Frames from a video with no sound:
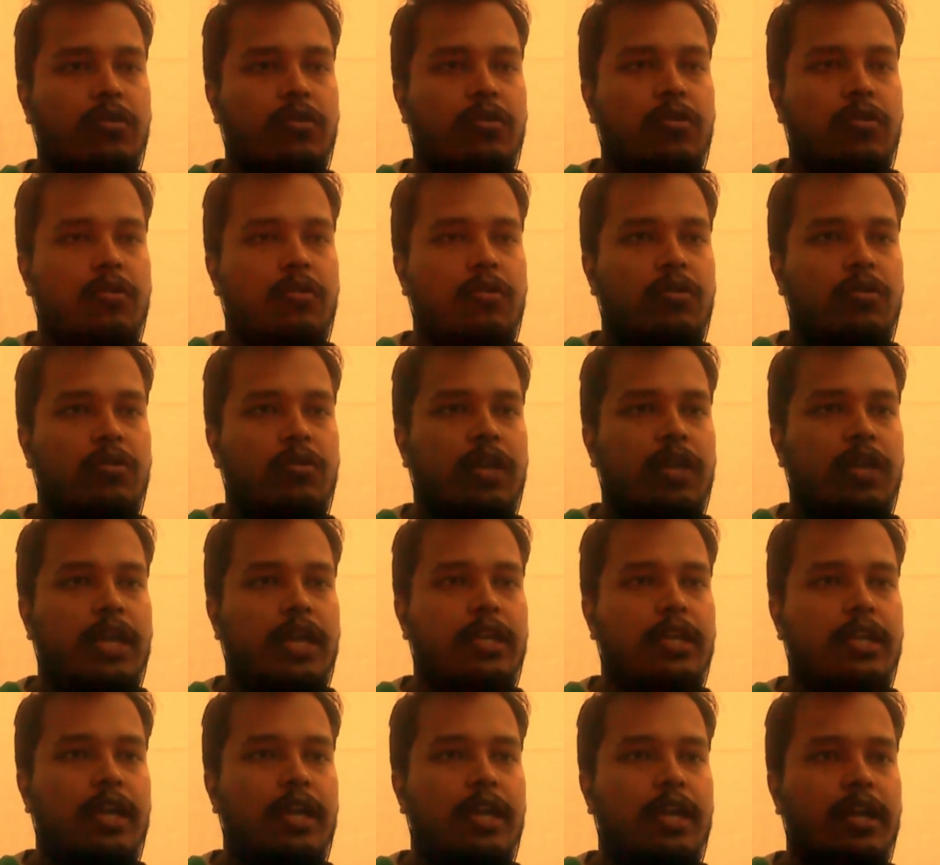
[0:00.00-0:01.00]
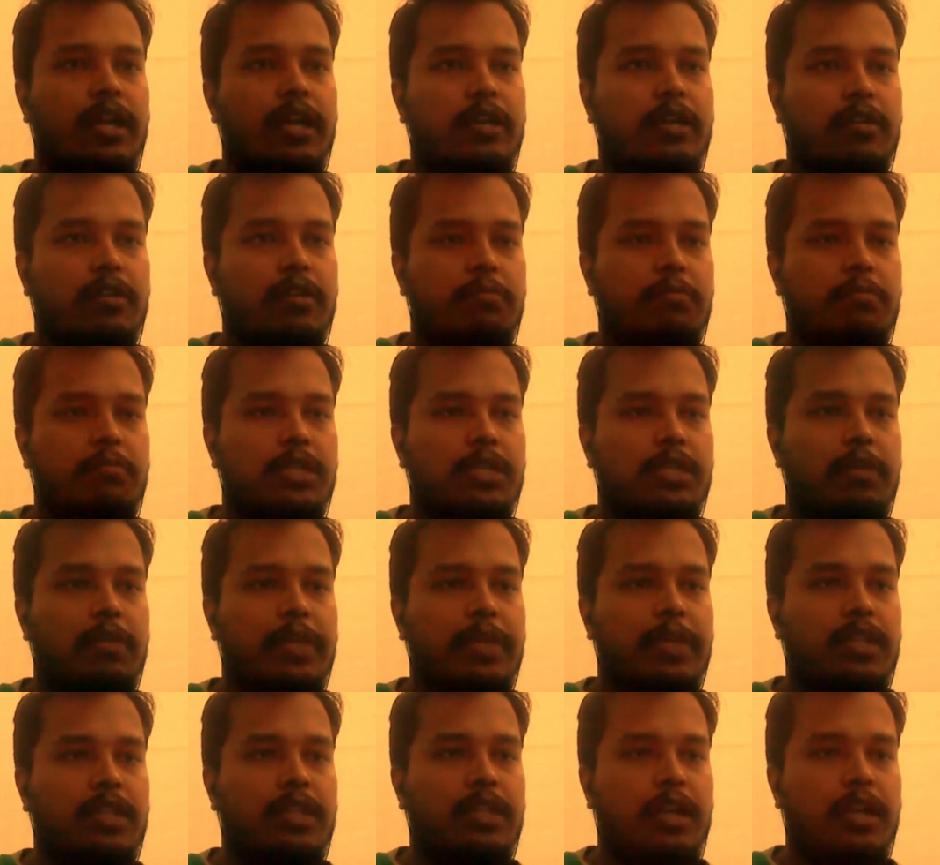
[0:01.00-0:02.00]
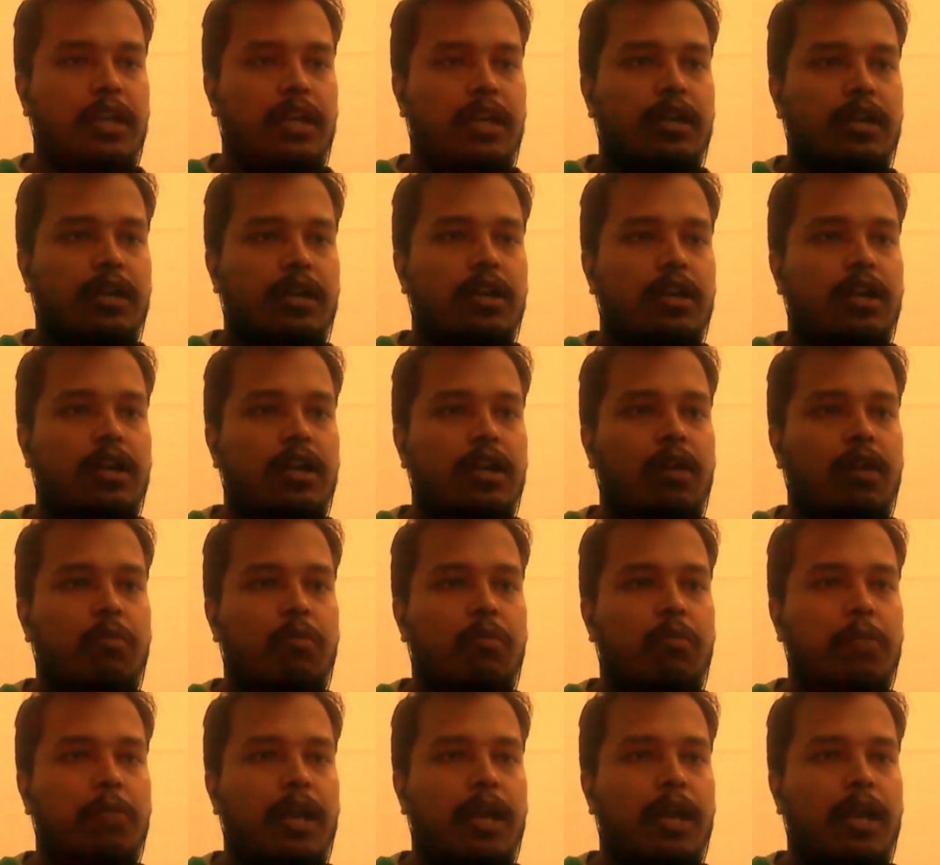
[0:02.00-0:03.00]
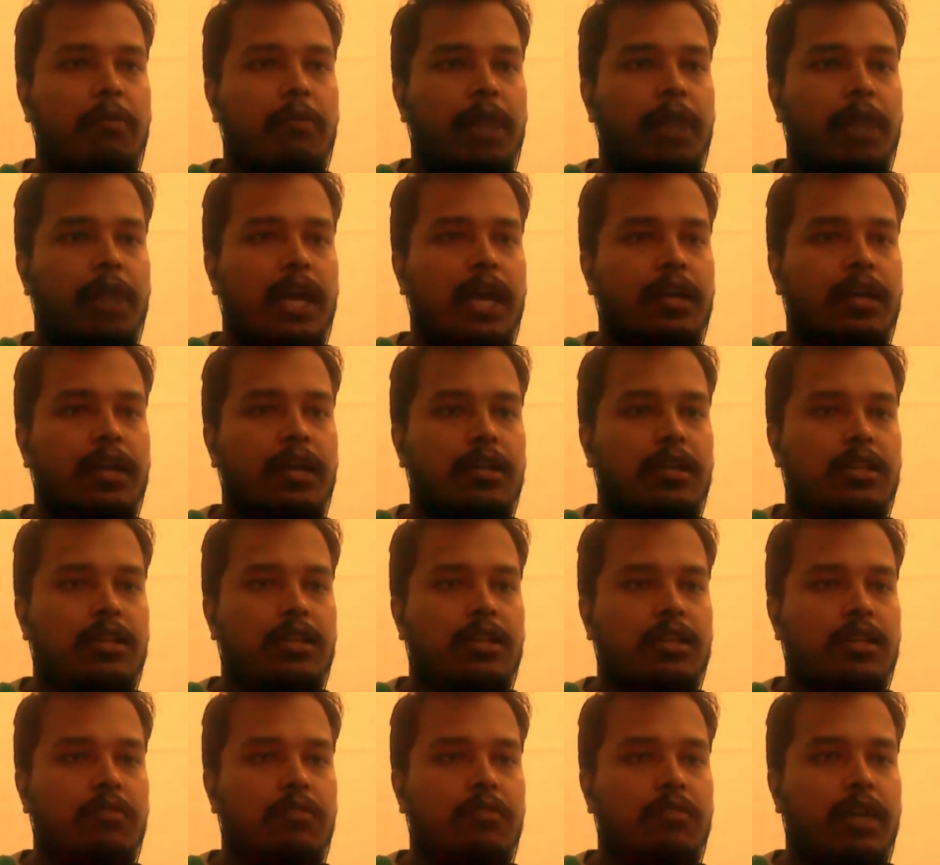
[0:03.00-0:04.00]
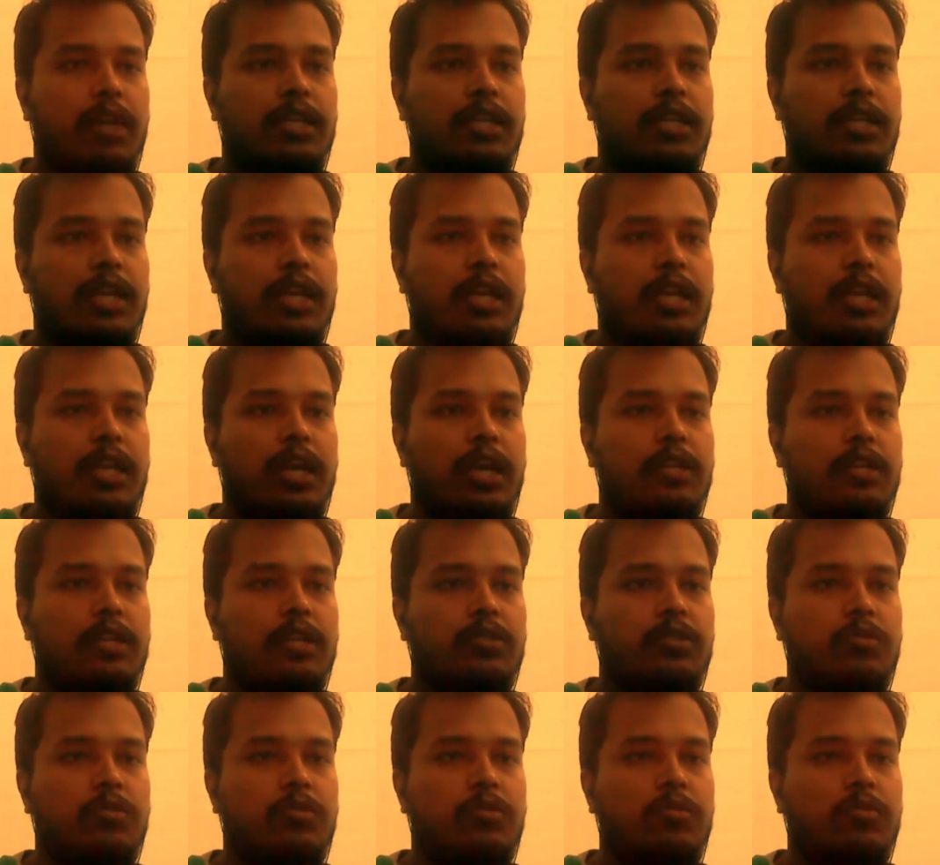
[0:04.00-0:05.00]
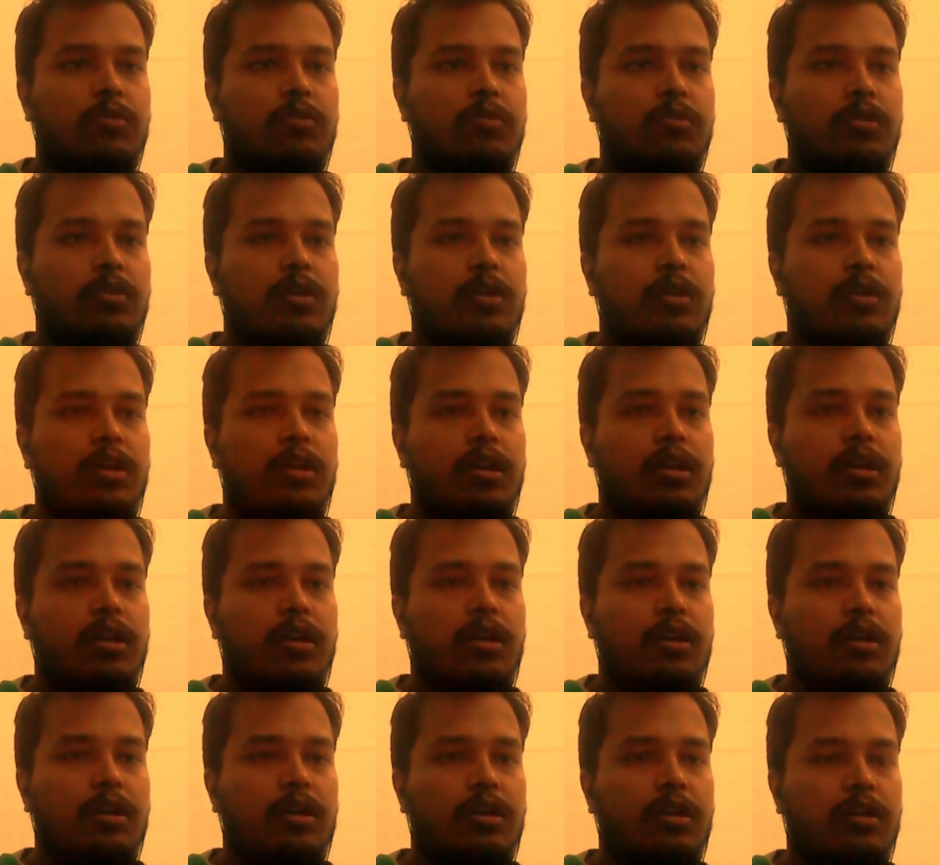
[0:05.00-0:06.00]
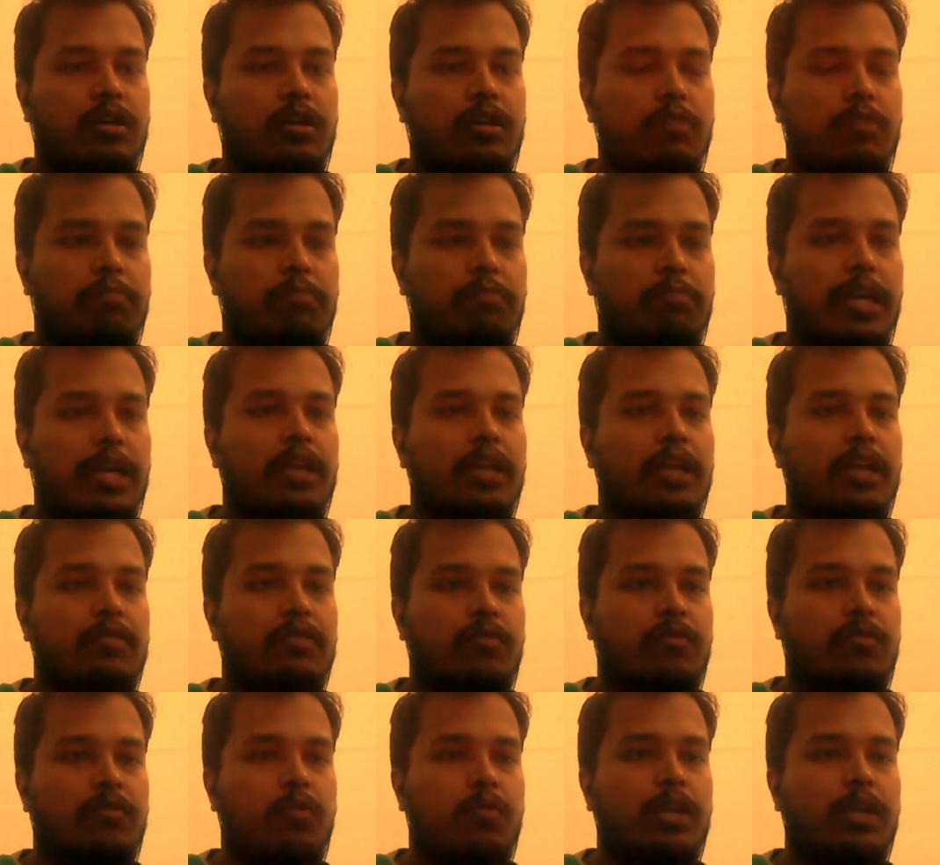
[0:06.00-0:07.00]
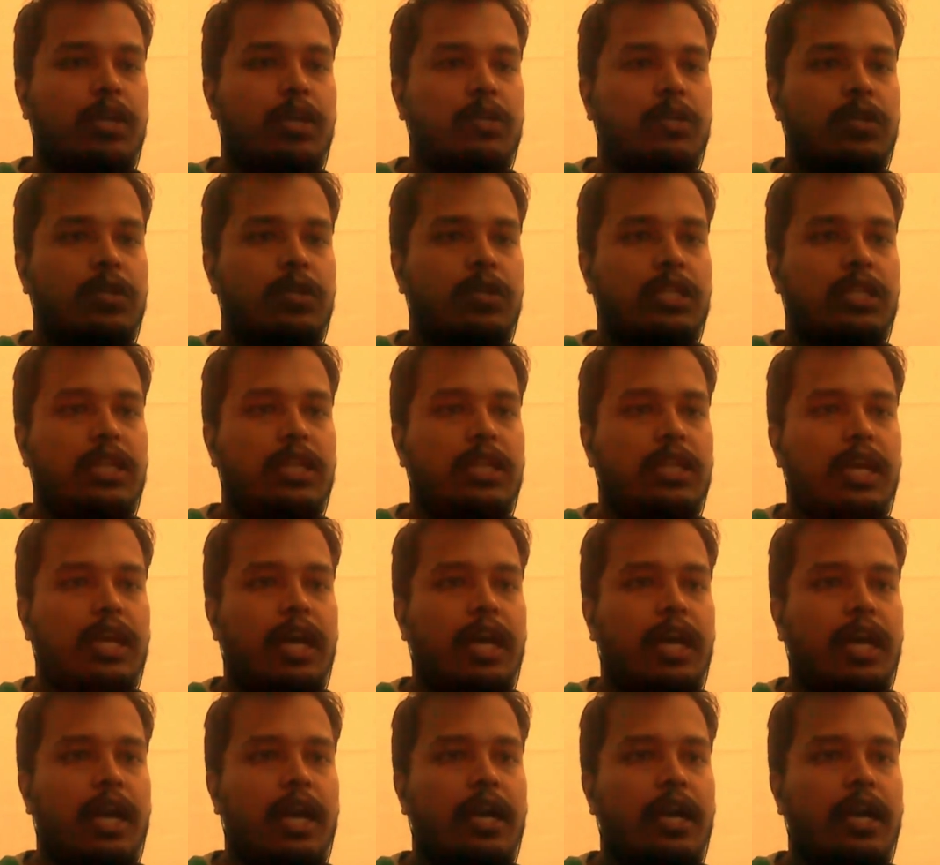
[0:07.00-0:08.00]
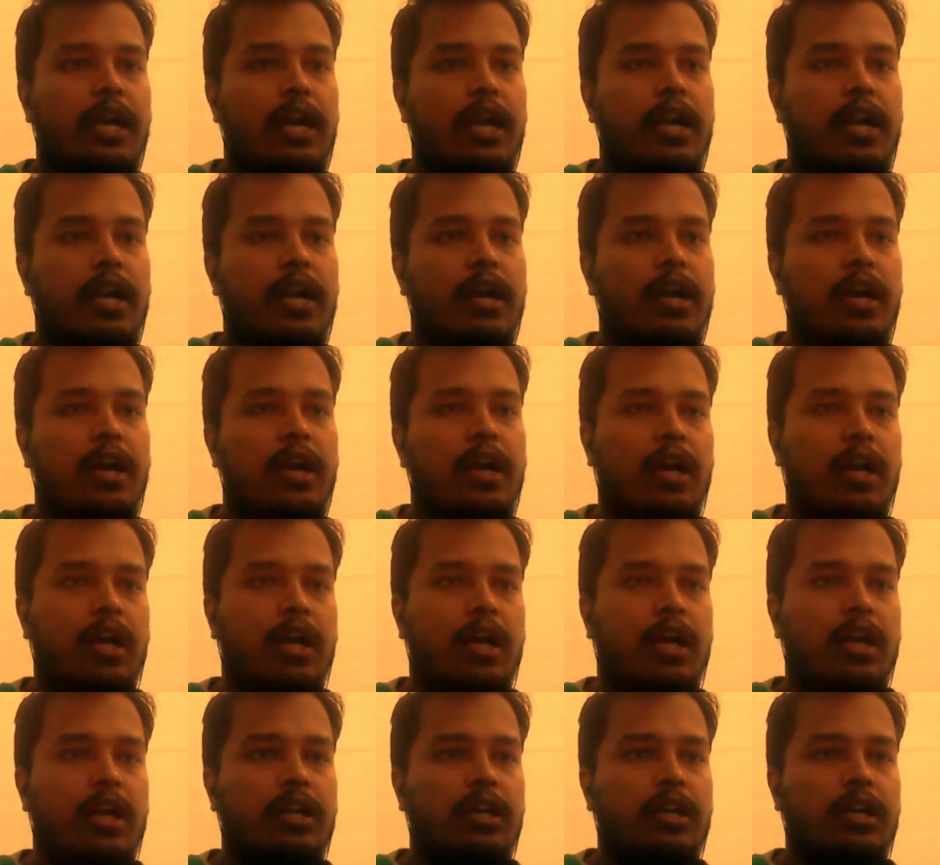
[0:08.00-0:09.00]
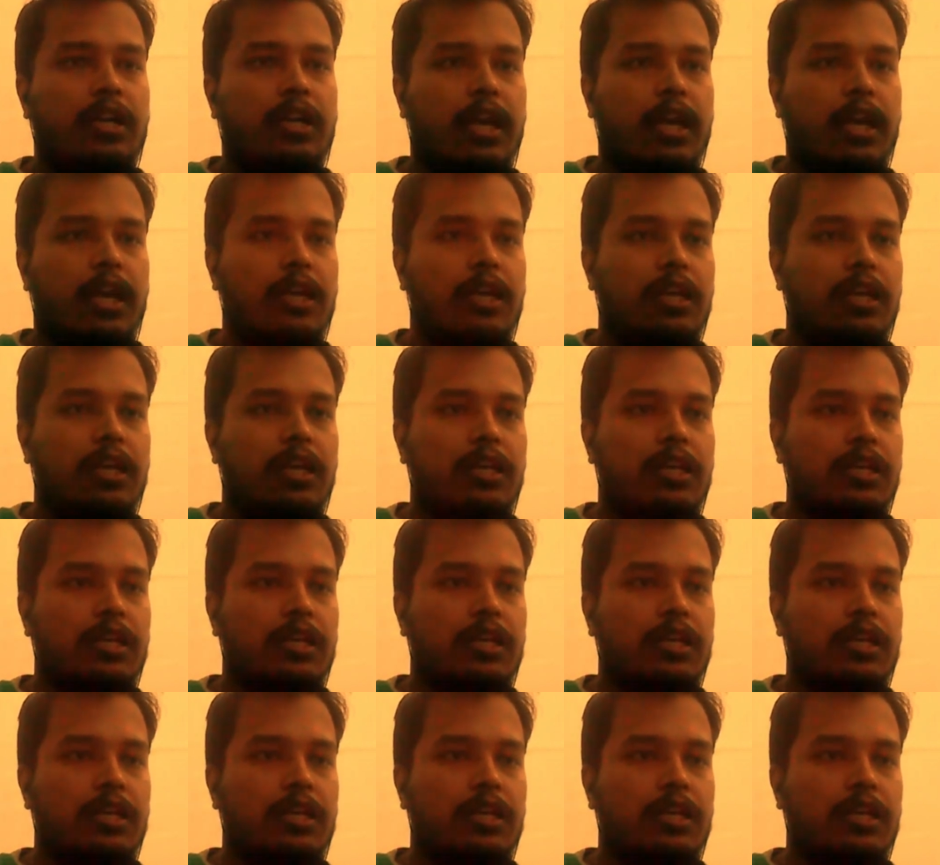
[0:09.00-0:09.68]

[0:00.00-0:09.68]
So knight d8, bishop a3. Now White's idea is to bring his queen to d3 and try,